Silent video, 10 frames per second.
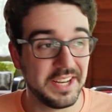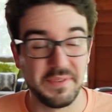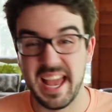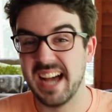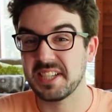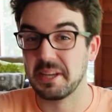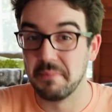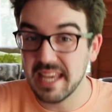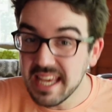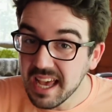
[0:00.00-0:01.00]
If you ask
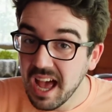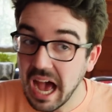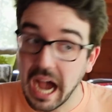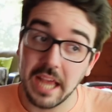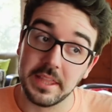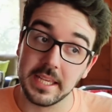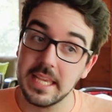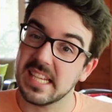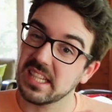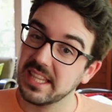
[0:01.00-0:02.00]
me, I think
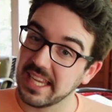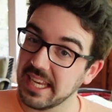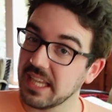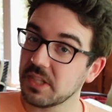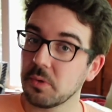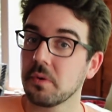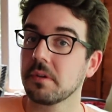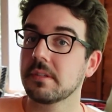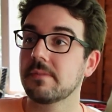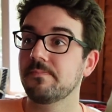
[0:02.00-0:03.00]
he's leaning
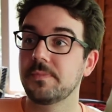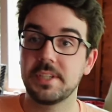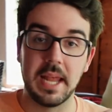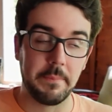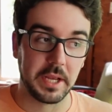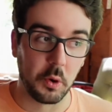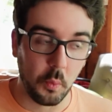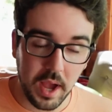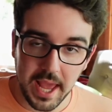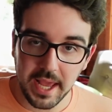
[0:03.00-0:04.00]
towards stepping
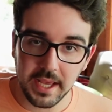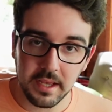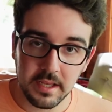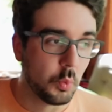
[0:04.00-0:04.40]
away,